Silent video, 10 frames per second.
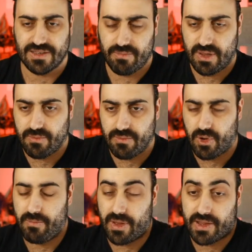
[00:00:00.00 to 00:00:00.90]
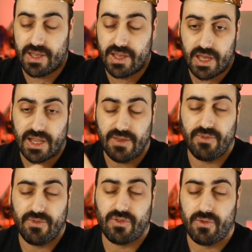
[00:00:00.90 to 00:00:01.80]
a bit more impact. And if
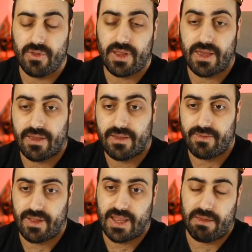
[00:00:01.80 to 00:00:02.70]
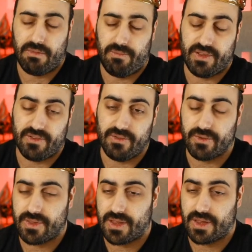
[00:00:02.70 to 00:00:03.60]
you don't like that heavy metal
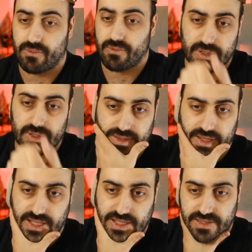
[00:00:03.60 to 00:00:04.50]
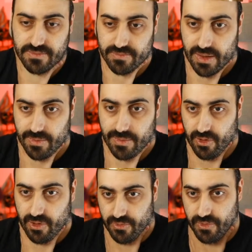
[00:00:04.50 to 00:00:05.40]
look, then well, that is maybe
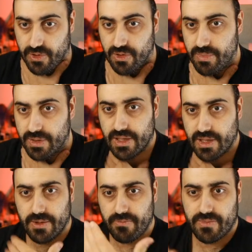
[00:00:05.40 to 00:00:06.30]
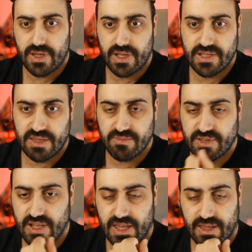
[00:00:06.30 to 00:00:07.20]
not for you. But it seems
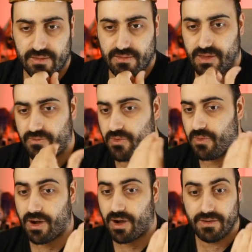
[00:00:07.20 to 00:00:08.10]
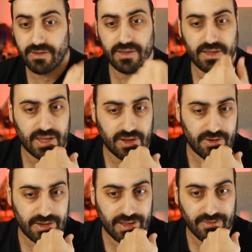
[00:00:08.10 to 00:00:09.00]
like if you are
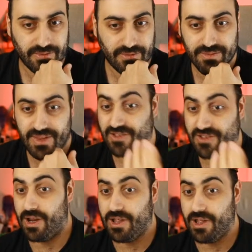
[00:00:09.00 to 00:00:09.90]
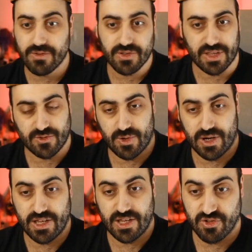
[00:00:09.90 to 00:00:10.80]
here, that's what I do, so that's what
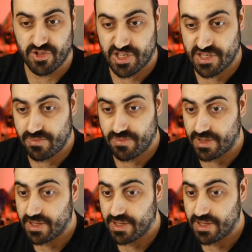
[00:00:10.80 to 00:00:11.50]
I suggest. But